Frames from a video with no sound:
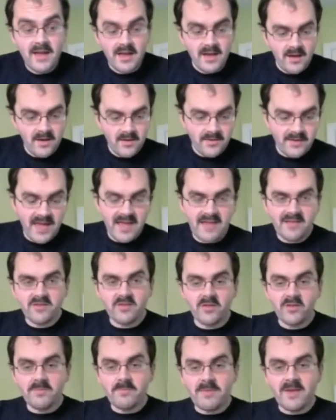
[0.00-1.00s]
Okay, so the
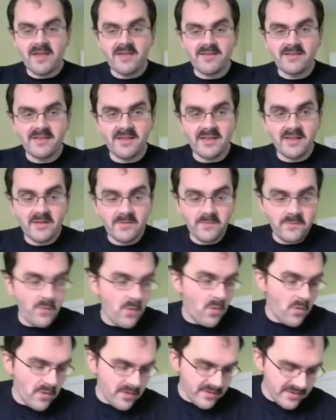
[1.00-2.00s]
pieces for
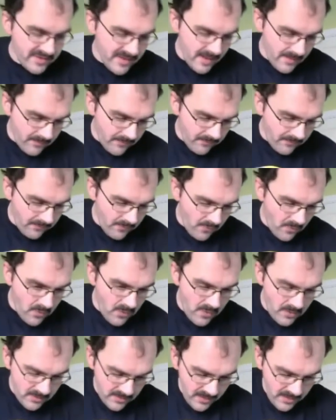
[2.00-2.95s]
step 5,